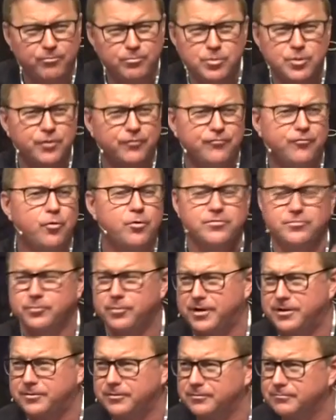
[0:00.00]
your fourth
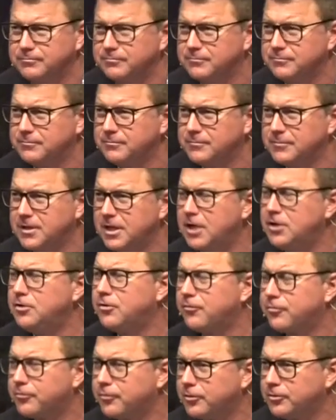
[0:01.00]
grader and
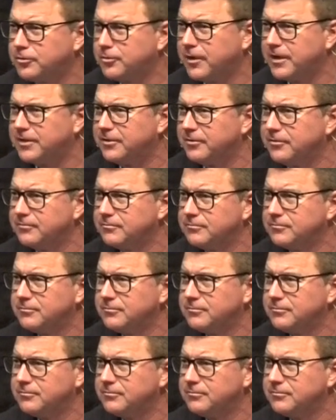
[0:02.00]
your third grader.